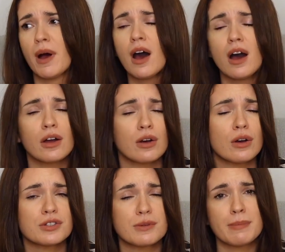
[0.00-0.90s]

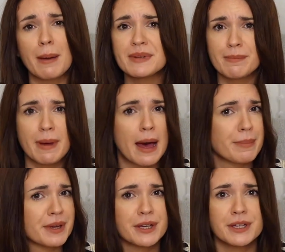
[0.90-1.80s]
Argos, Mamas and
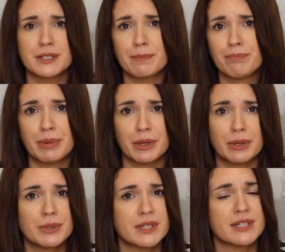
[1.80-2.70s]
Papas,
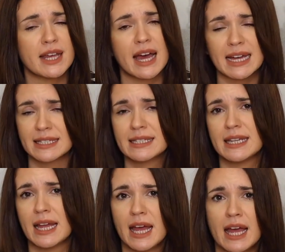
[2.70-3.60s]
Boots,
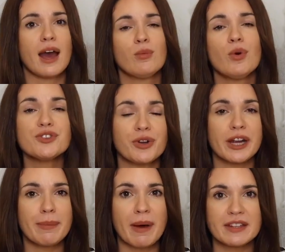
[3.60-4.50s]
Asda. And what is
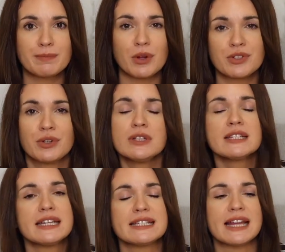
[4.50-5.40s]
great about these
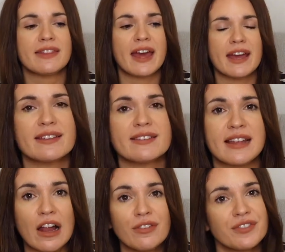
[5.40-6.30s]
bottles is that they're
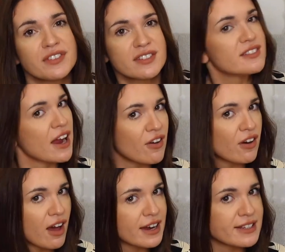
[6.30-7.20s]

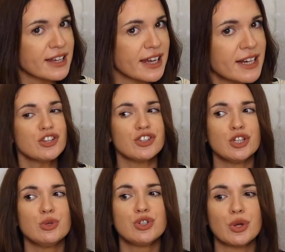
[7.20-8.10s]
self-sterilising, so
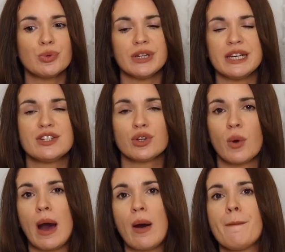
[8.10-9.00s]
you don't need to
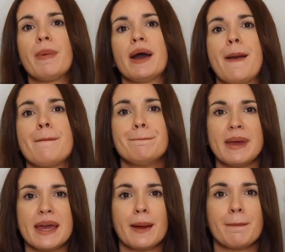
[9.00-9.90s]
go out and buy a
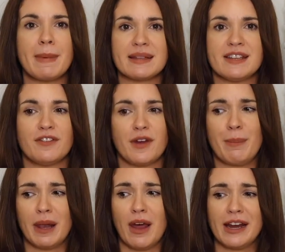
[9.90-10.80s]
big massive
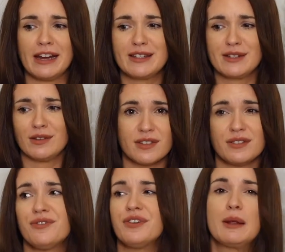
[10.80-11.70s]
appliance to
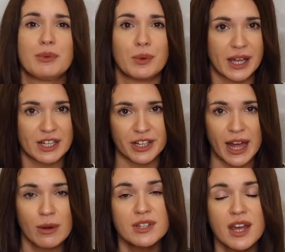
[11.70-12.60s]
fill up your kitchen
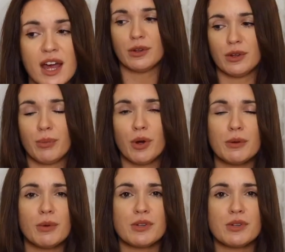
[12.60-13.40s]
counter. You put them all